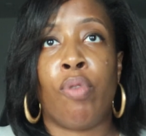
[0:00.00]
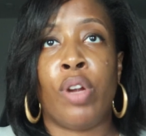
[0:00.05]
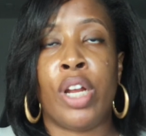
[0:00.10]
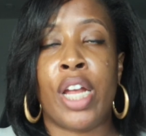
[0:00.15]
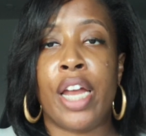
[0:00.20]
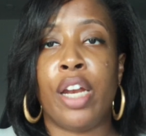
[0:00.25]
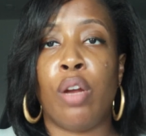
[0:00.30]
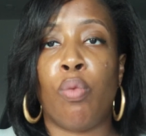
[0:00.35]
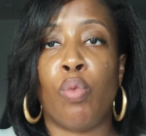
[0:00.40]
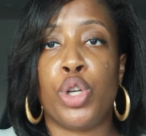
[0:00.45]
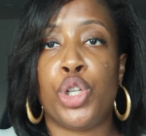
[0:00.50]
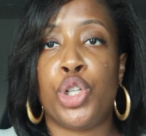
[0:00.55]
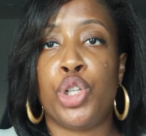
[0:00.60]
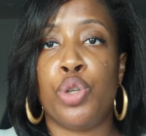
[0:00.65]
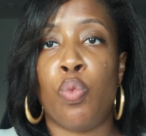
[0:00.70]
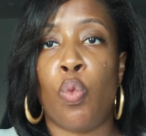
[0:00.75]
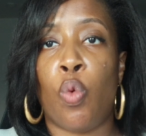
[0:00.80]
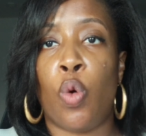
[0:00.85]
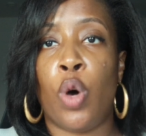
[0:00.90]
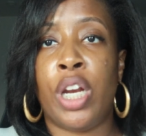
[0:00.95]
getting what
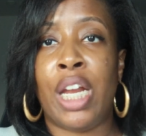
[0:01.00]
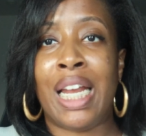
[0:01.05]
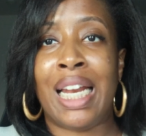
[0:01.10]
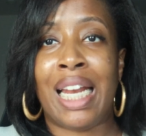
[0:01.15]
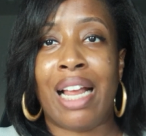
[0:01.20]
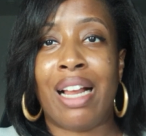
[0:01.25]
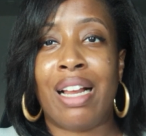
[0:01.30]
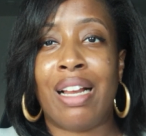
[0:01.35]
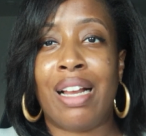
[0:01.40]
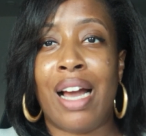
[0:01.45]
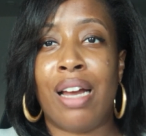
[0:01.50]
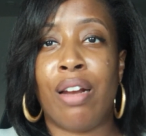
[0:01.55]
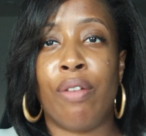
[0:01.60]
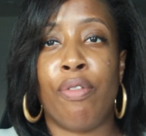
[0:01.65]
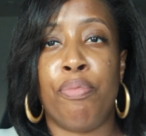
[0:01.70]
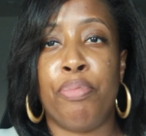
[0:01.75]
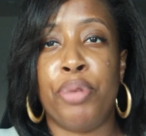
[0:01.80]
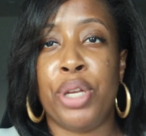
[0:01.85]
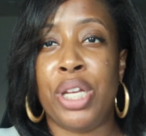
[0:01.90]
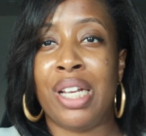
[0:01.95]
you want, and kind
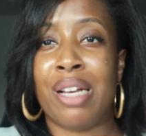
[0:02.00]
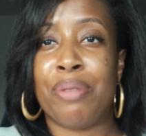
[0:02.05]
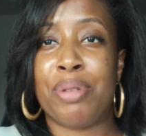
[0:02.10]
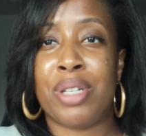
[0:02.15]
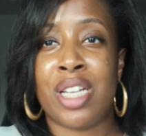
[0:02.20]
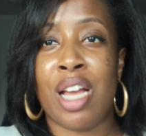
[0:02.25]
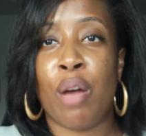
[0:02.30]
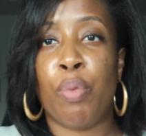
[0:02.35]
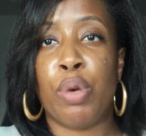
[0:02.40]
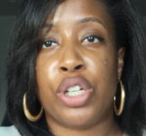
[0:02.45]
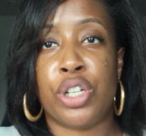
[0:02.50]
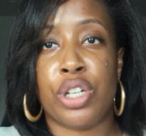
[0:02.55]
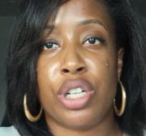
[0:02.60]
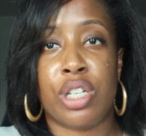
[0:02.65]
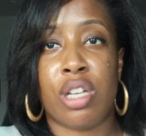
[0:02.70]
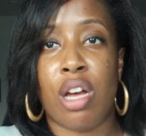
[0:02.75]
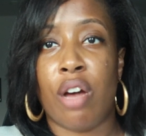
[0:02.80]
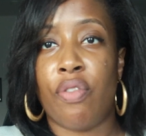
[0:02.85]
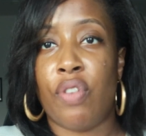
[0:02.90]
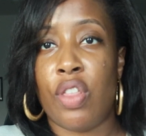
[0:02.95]
of being upset with
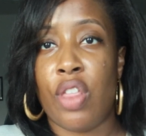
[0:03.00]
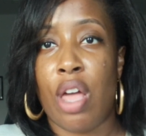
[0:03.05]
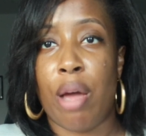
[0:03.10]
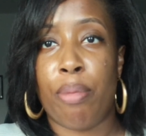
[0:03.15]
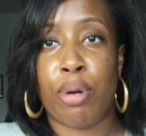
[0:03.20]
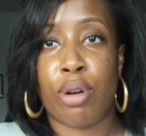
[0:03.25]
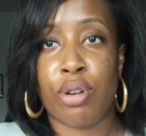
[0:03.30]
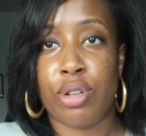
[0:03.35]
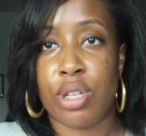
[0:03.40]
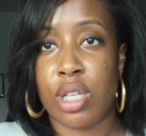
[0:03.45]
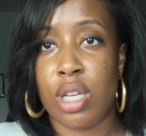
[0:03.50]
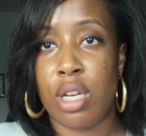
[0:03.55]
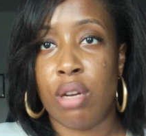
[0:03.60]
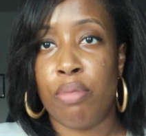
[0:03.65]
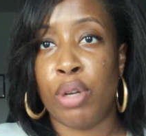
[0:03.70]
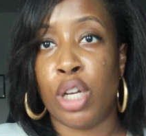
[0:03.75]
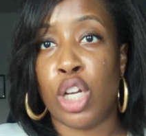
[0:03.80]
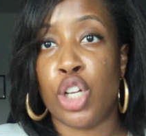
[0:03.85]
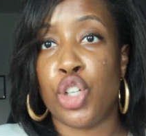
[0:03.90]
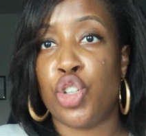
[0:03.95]
yourself and that person
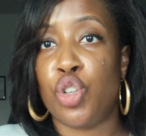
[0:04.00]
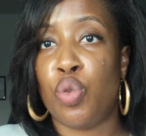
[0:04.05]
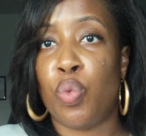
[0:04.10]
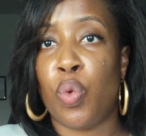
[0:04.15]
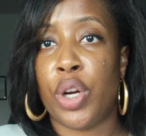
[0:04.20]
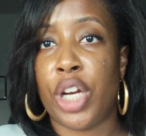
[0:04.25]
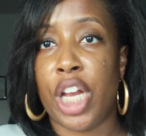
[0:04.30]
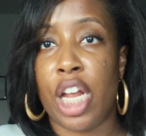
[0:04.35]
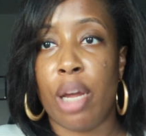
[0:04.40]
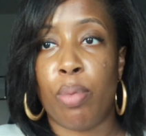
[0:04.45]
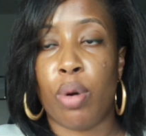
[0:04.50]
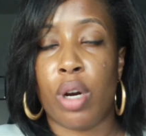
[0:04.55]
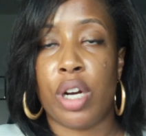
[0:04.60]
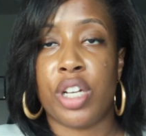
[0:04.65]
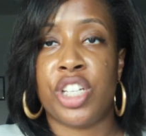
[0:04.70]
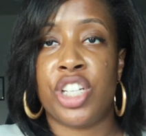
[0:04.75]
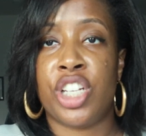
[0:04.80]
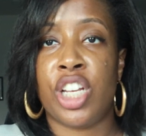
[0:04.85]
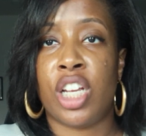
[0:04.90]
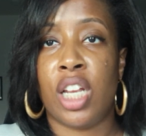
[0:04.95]
because you weren't able to
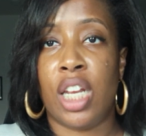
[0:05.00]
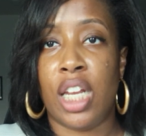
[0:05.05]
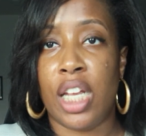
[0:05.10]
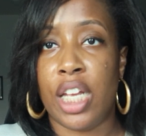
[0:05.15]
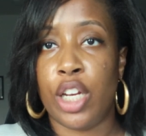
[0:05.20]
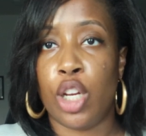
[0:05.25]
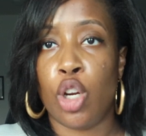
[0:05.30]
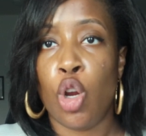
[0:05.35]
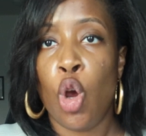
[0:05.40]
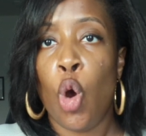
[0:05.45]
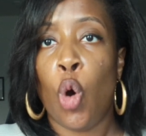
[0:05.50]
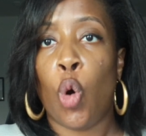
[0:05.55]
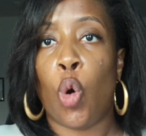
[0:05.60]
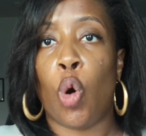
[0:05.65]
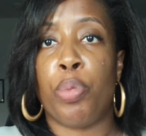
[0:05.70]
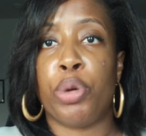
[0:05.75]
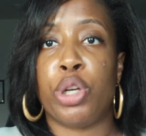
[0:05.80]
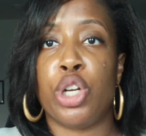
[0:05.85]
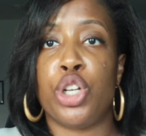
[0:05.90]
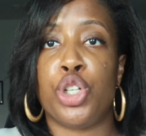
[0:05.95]
articulate it,
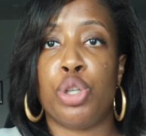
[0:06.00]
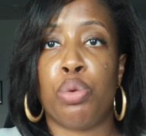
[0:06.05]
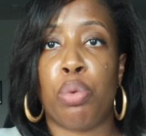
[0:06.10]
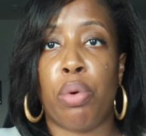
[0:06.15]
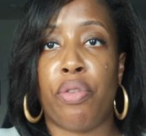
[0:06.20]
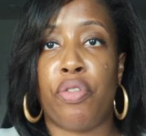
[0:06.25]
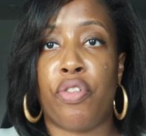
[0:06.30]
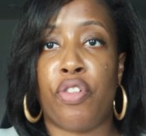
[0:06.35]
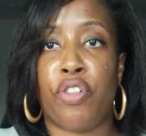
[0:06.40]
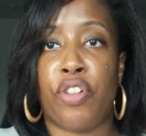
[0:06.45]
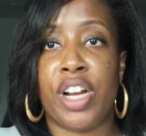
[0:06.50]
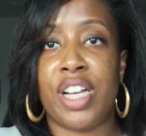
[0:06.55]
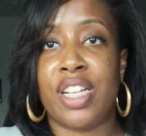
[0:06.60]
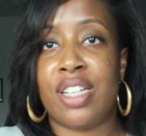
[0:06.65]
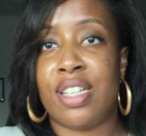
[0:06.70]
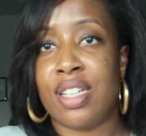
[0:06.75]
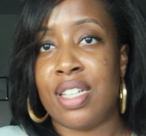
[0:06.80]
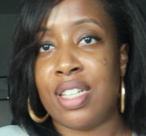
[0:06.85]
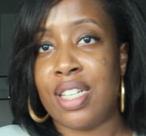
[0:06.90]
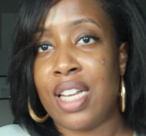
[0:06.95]
or because you were afraid
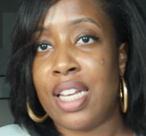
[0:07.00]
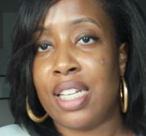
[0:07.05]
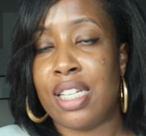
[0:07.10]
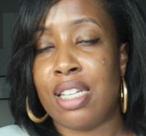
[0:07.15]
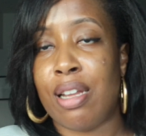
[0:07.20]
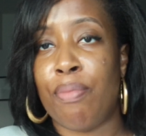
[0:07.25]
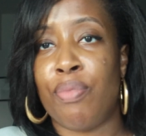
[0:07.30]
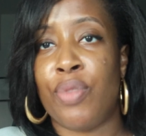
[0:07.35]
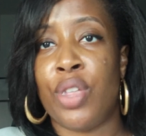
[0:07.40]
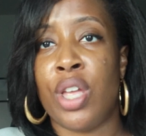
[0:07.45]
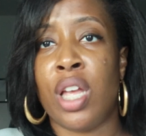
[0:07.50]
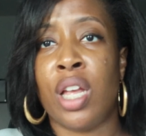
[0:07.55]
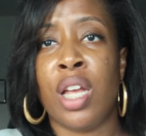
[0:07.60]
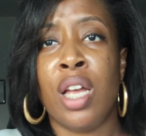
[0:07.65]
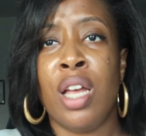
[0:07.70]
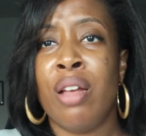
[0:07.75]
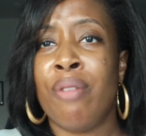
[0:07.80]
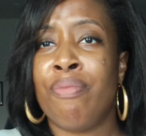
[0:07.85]
to say something.